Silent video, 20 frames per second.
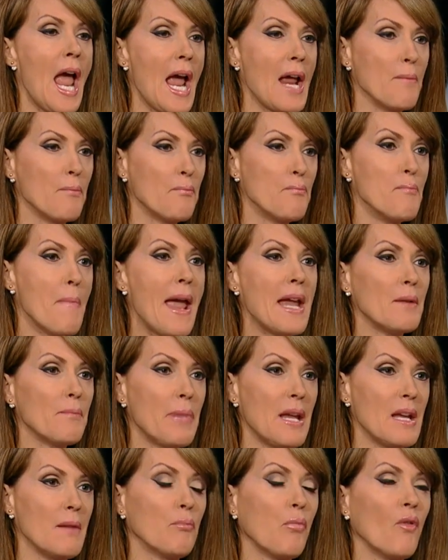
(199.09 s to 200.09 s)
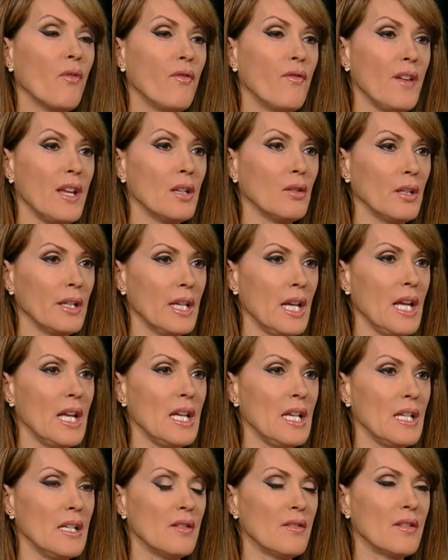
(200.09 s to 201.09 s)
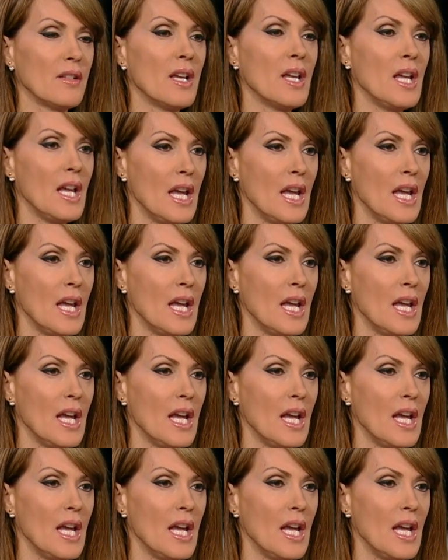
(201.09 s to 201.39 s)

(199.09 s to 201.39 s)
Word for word: and make people feel at ease